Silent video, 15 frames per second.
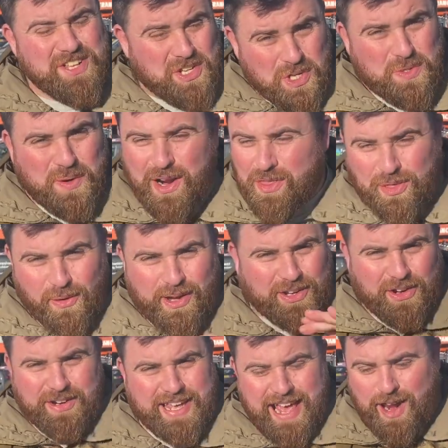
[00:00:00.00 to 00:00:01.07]
Just when I thought it
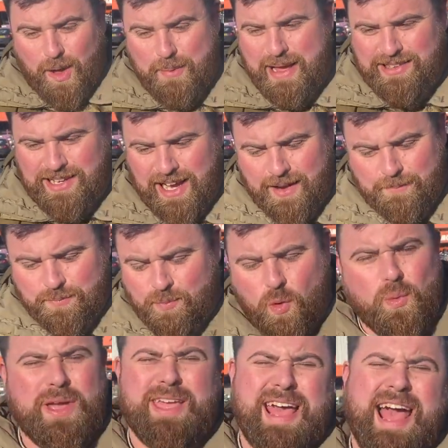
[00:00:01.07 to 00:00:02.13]
couldn't get a lot better.
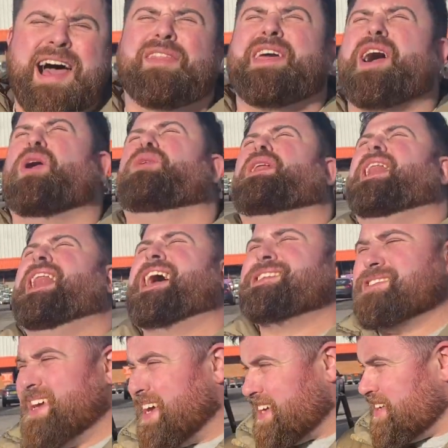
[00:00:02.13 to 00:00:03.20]
We get out the old
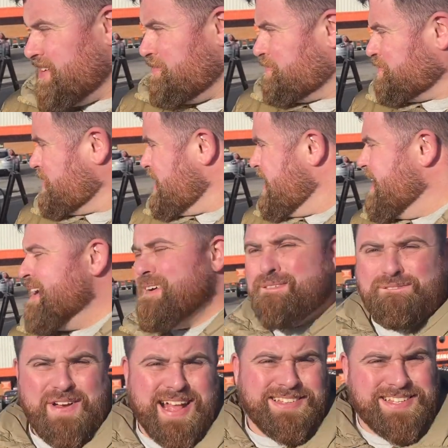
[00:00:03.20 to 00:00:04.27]
classic
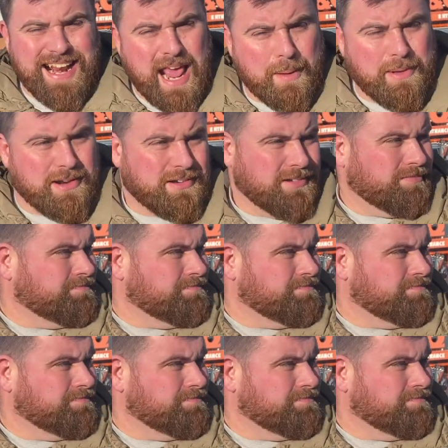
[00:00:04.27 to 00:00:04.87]
Fanta Lemon.